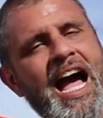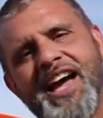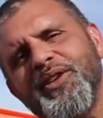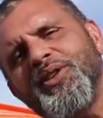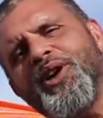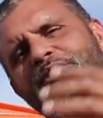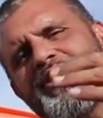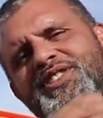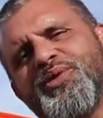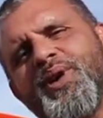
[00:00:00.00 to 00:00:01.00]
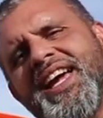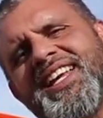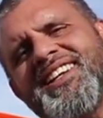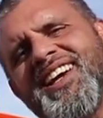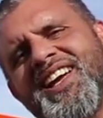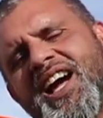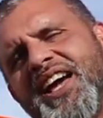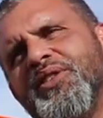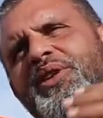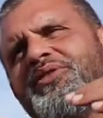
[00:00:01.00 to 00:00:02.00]
I don't know if it's great.
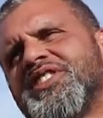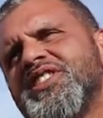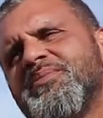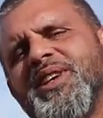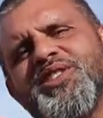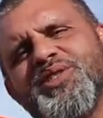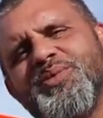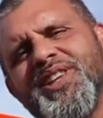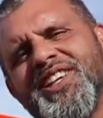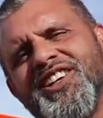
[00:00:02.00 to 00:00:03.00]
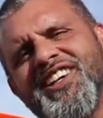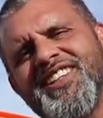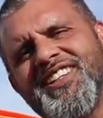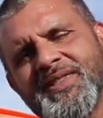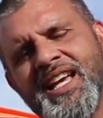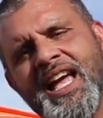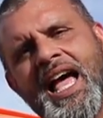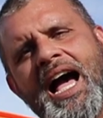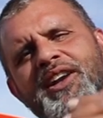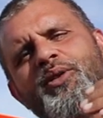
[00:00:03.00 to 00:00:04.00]
I don't know if the suspension's really good.
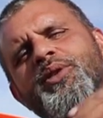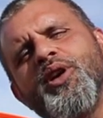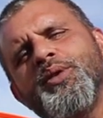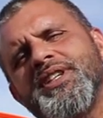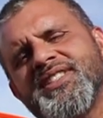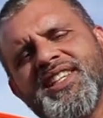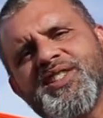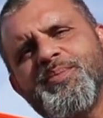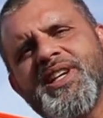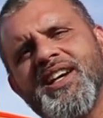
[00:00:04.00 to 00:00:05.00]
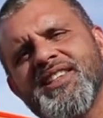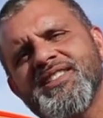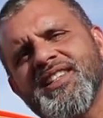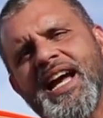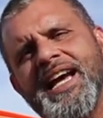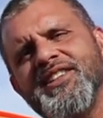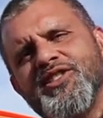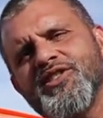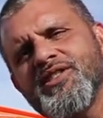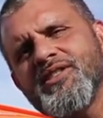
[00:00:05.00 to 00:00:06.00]
I don't know these things because I
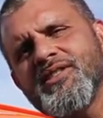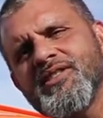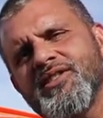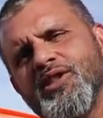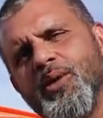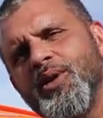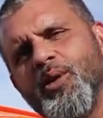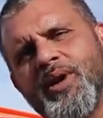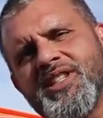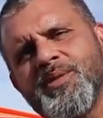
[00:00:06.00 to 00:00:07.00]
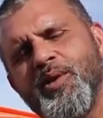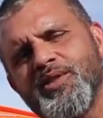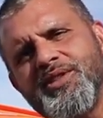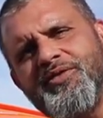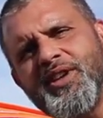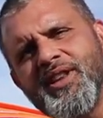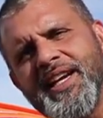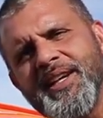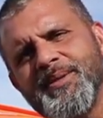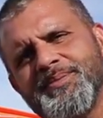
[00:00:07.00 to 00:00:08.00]
don't know what it's supposed to feel
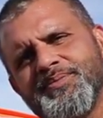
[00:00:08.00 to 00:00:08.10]
like.